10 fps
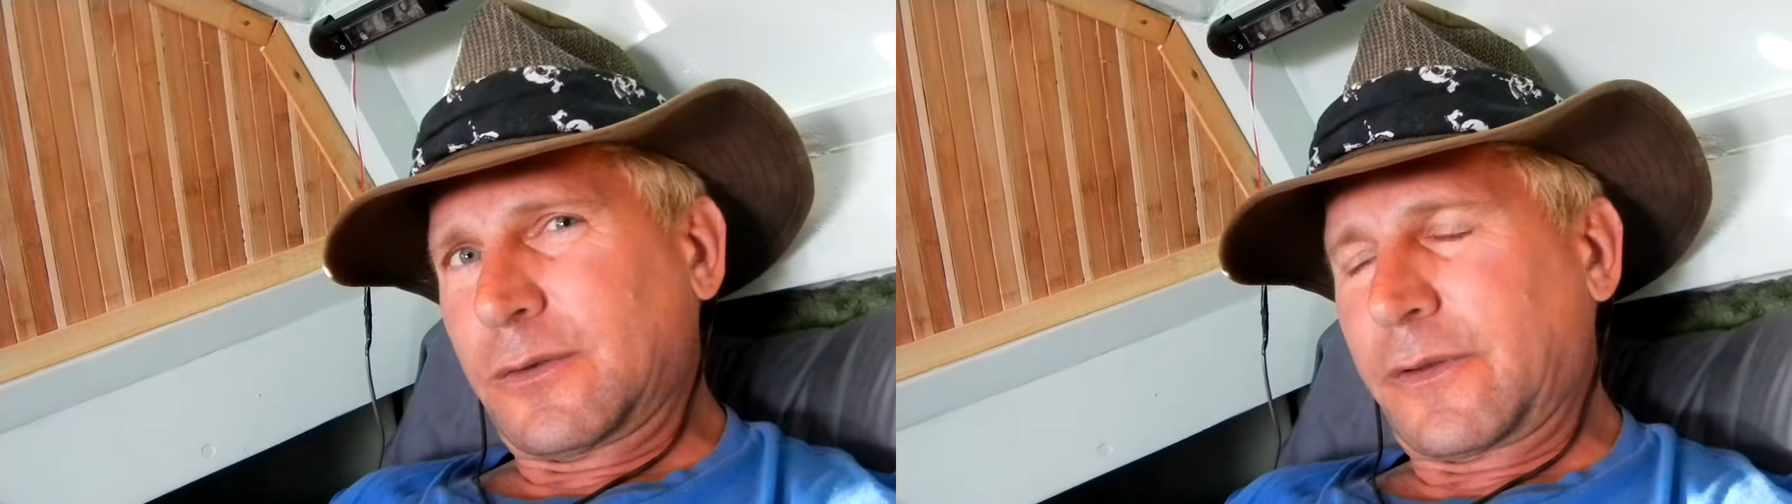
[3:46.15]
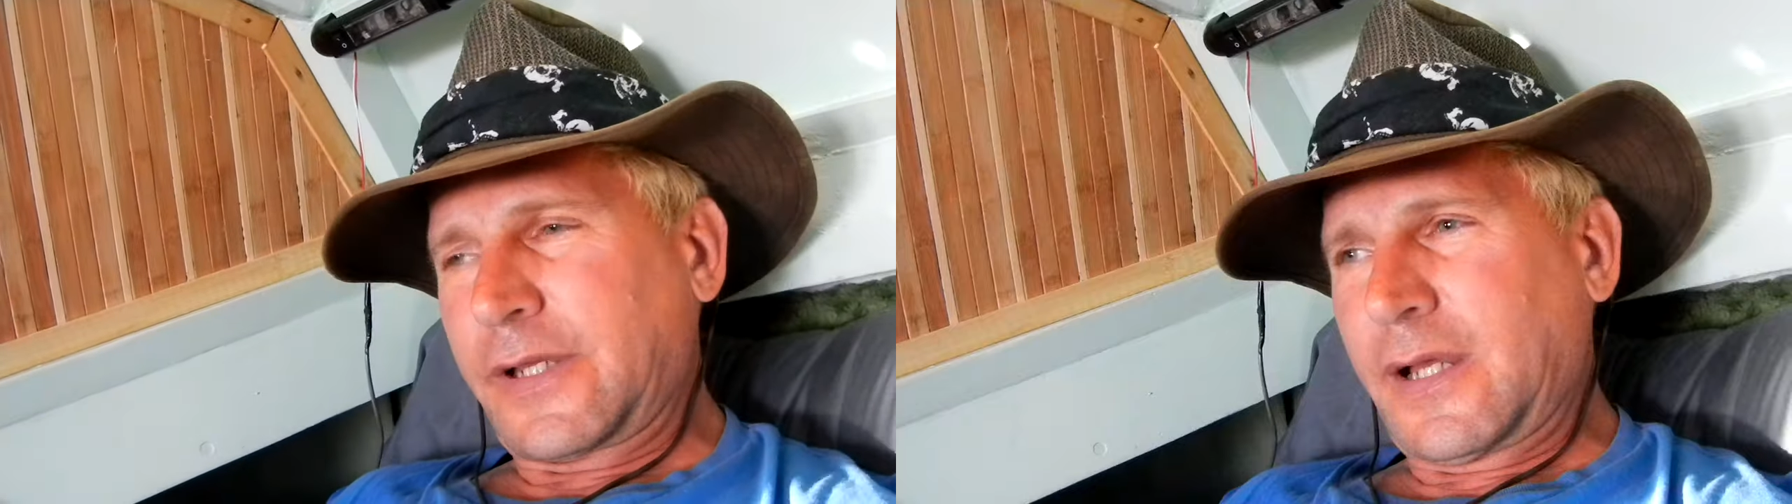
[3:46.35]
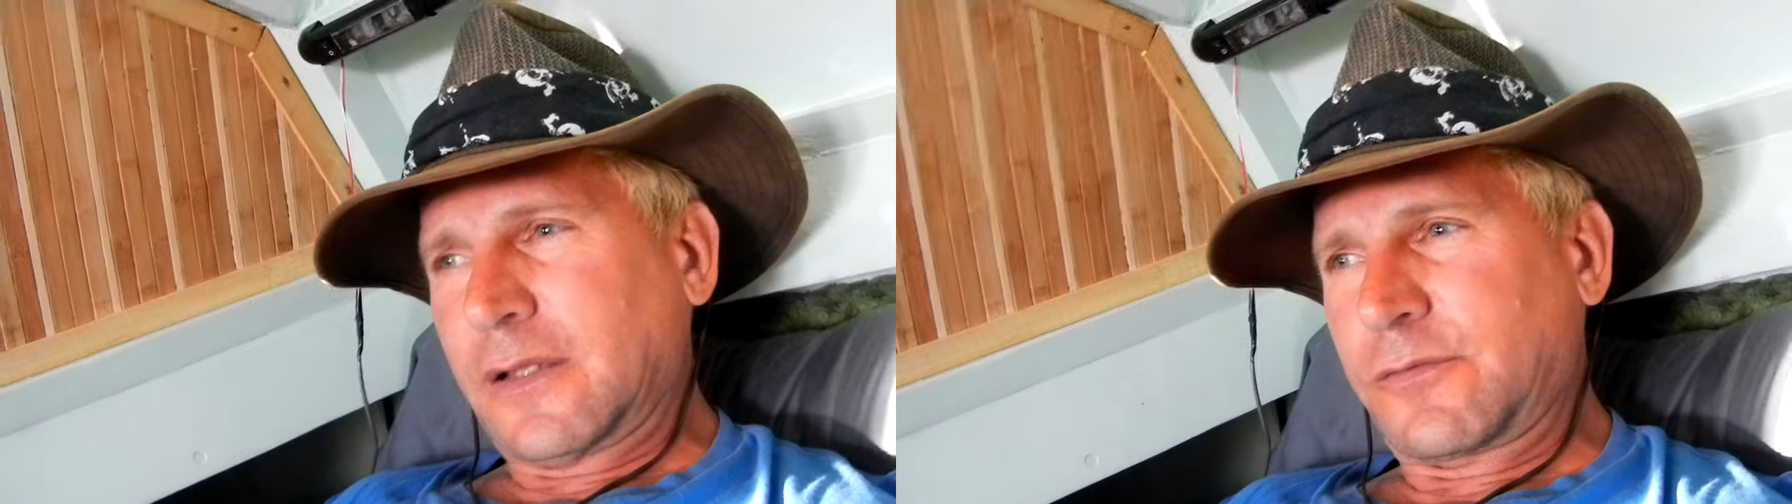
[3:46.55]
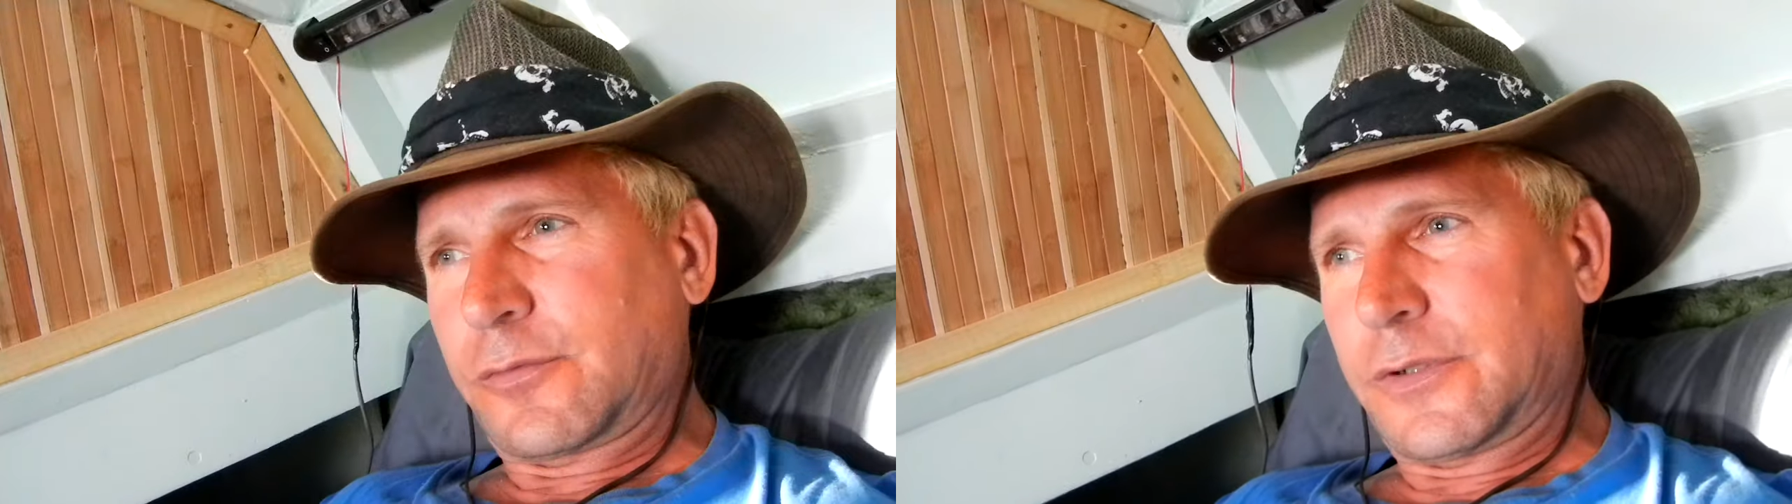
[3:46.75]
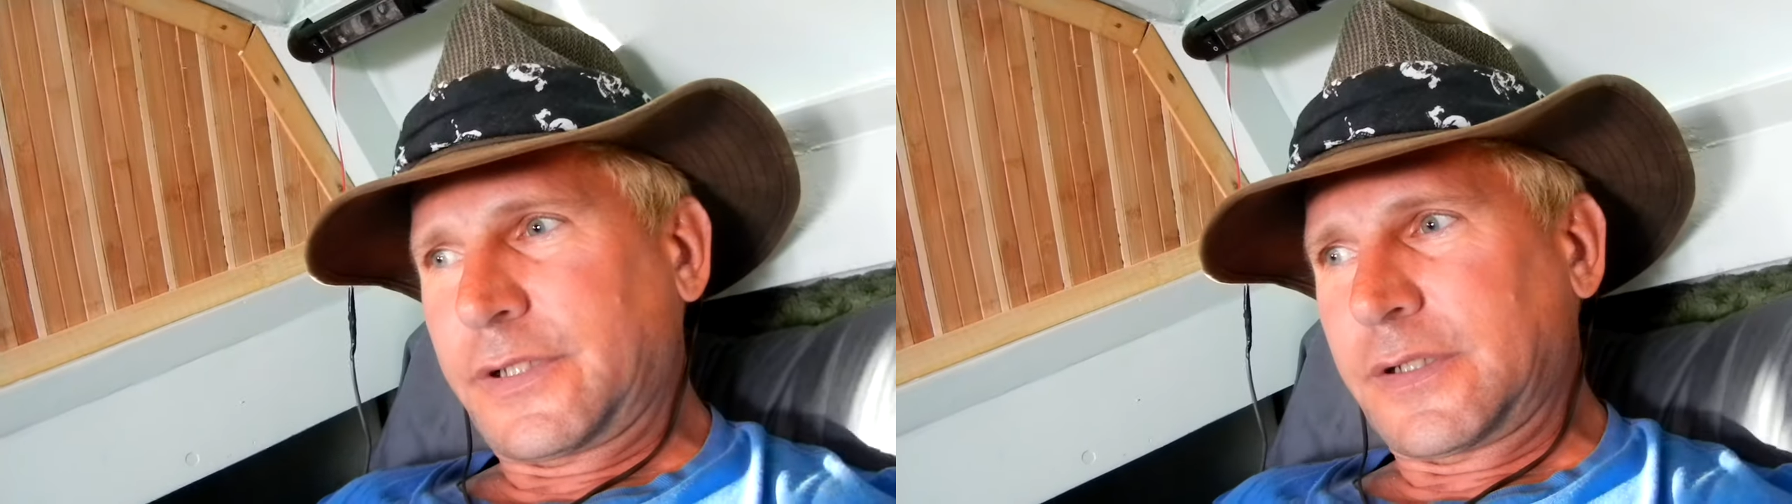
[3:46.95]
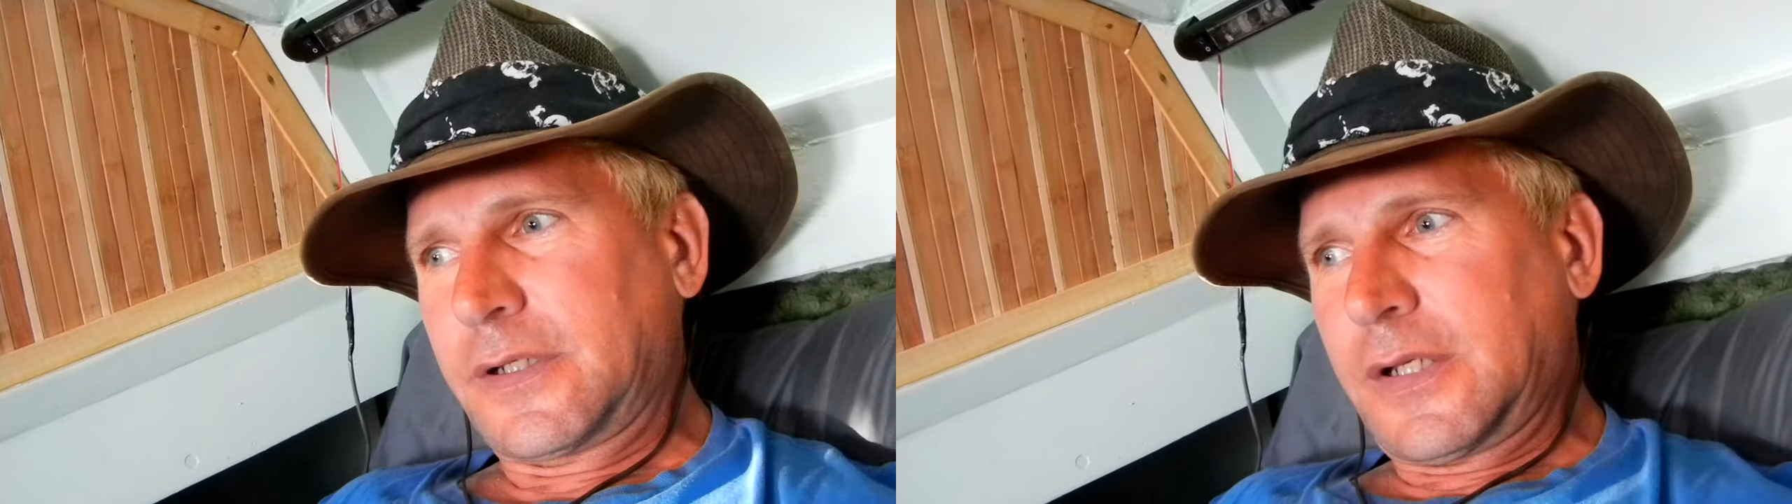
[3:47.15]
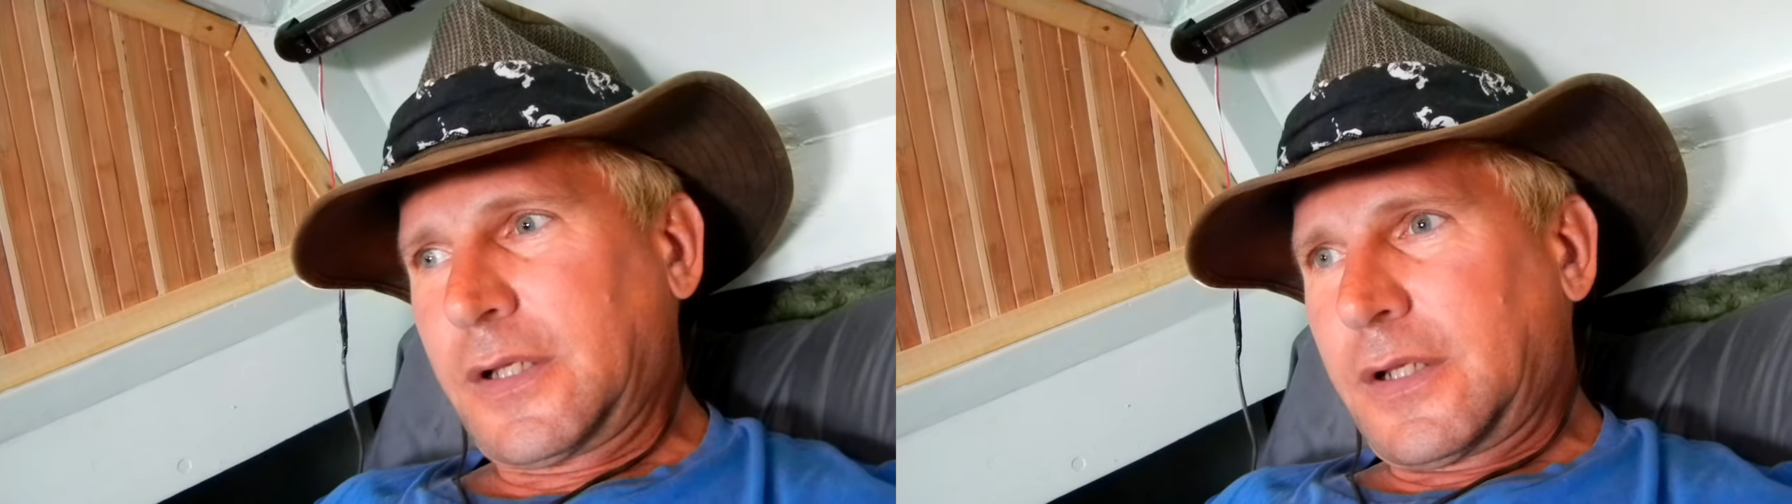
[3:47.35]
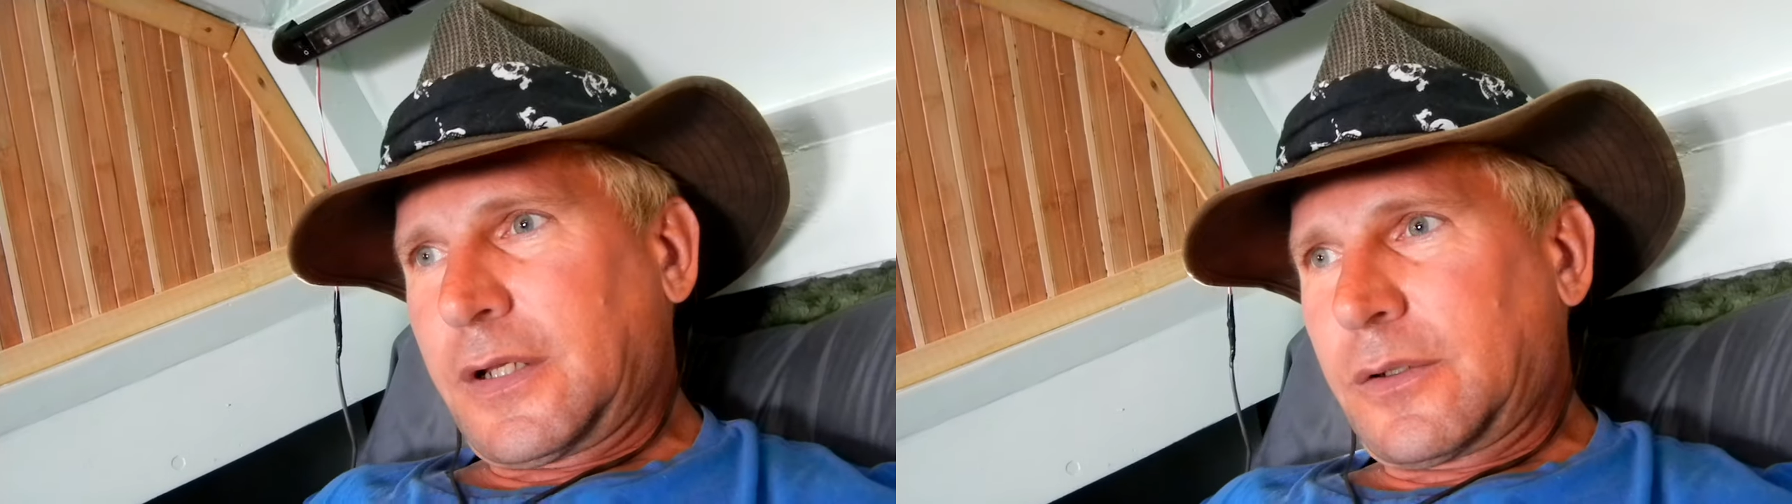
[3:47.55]
northern California?
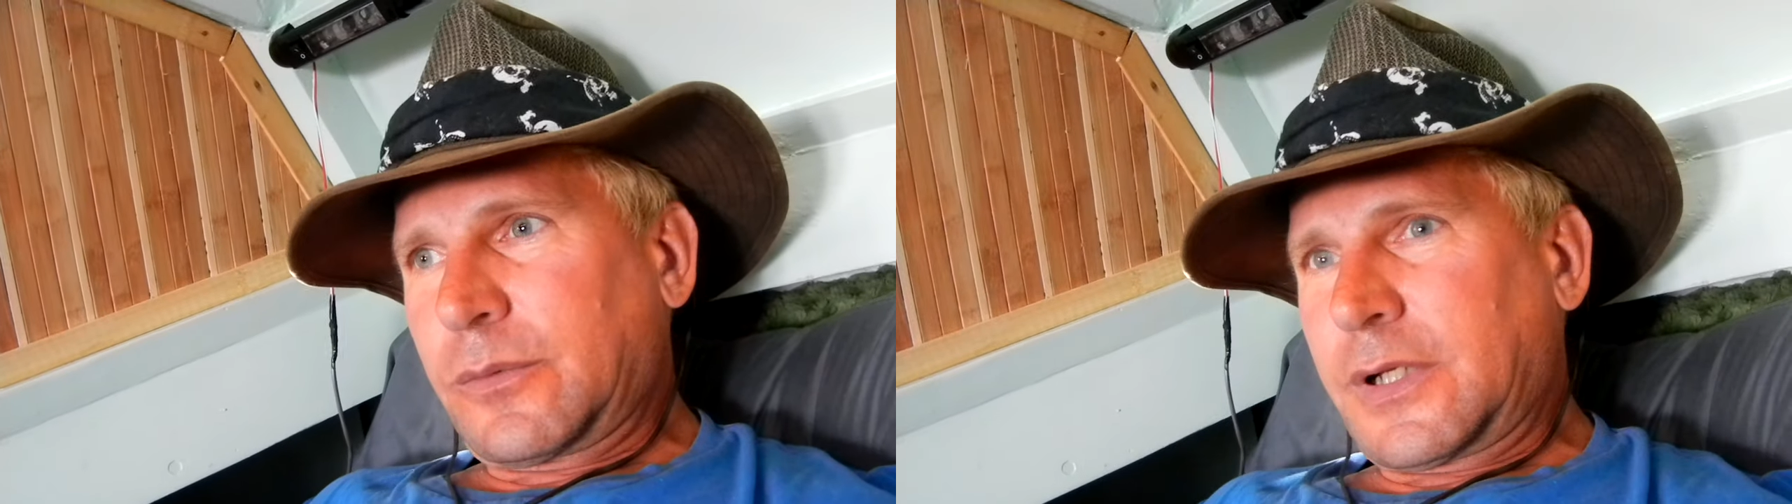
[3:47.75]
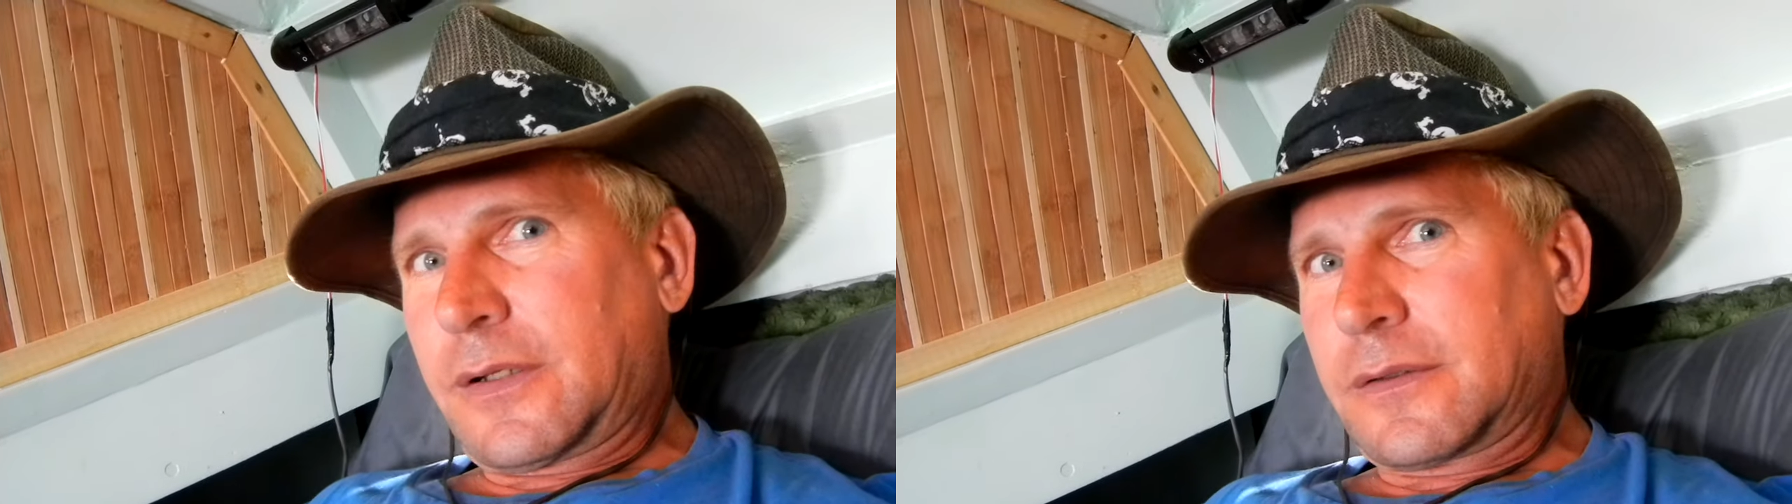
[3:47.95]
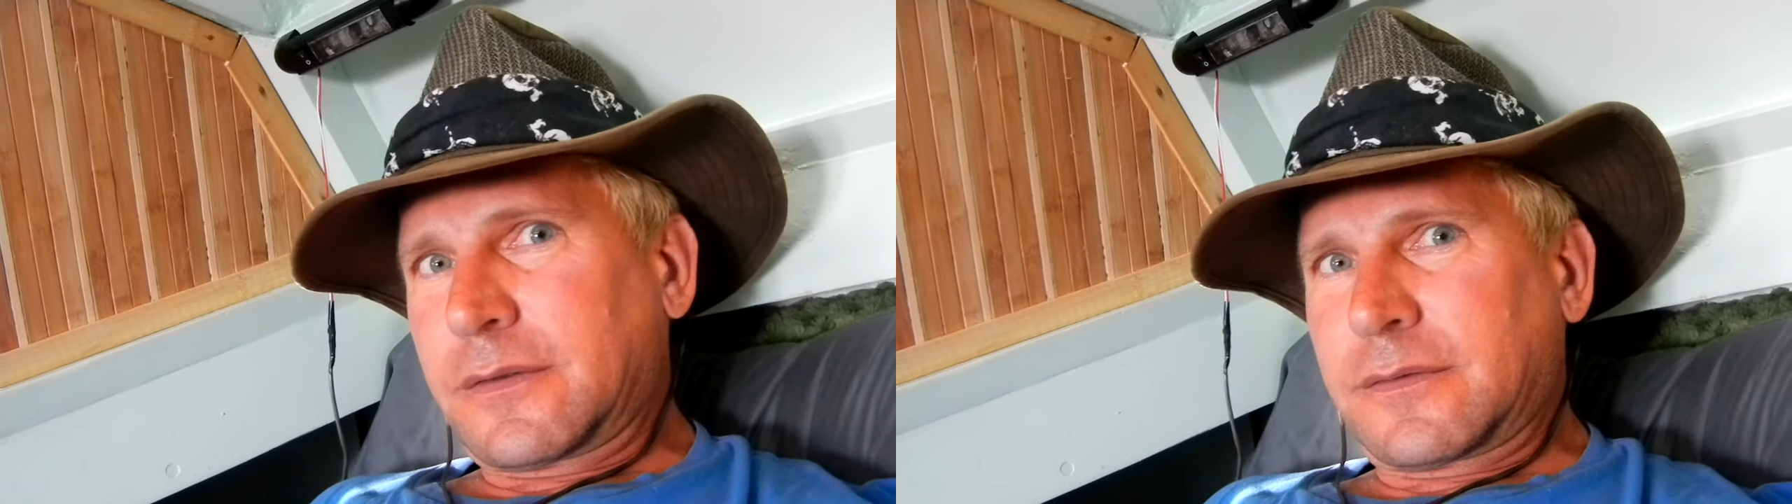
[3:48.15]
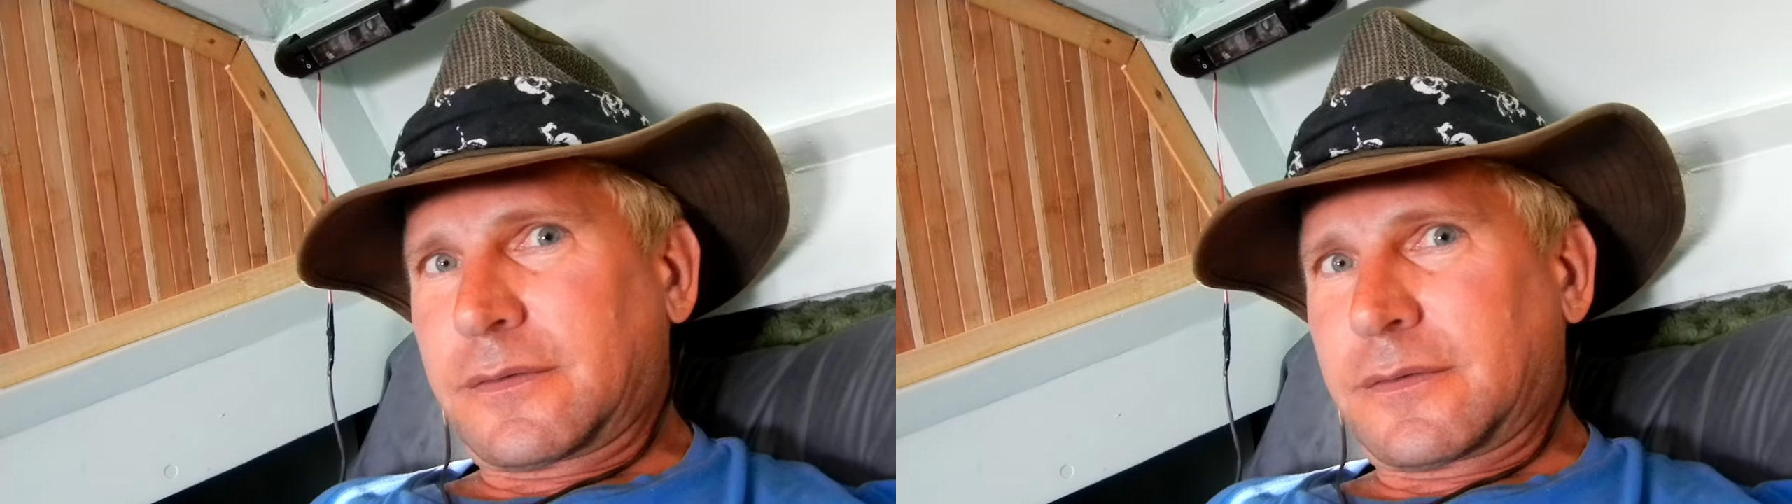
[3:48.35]
Well,